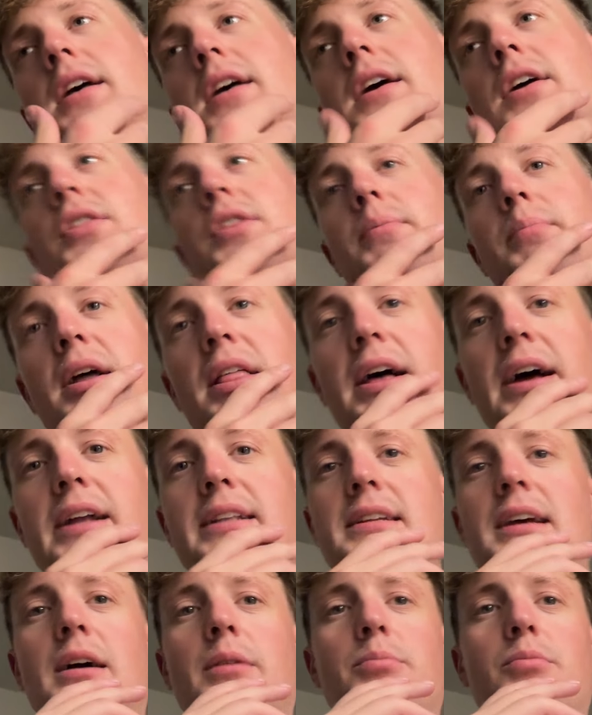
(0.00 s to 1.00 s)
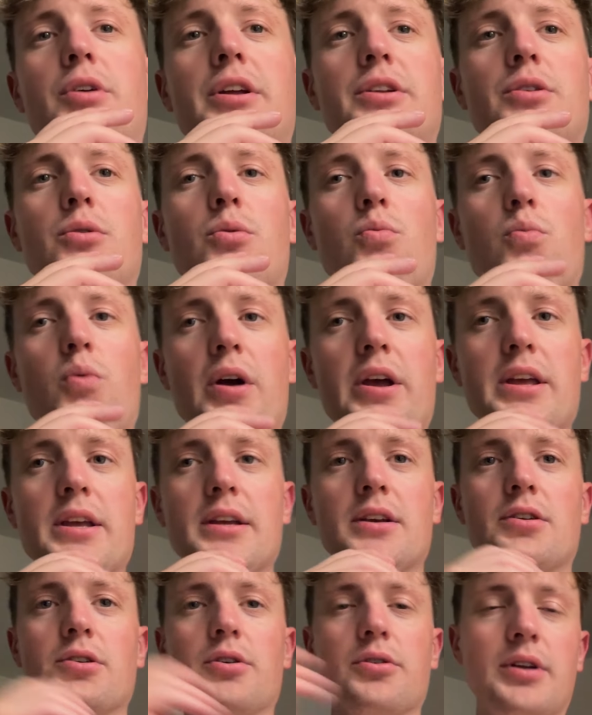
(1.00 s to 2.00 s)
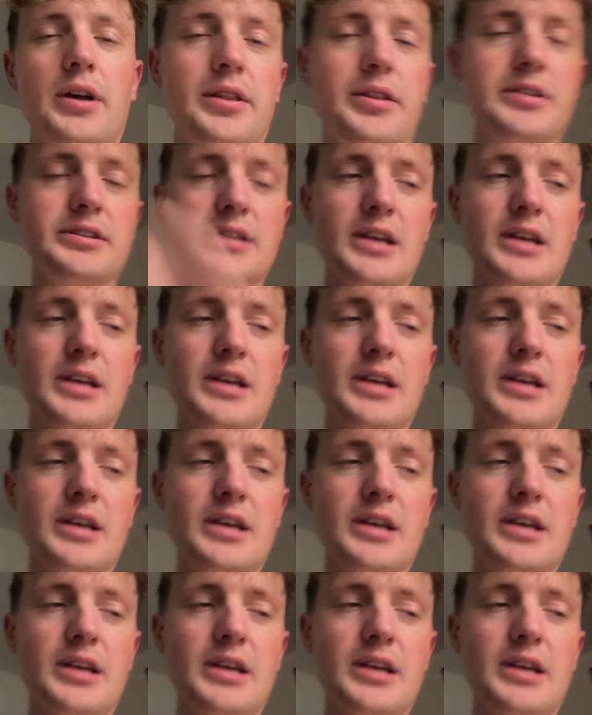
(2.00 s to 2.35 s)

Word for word: And then by that time, we had to wait, go down this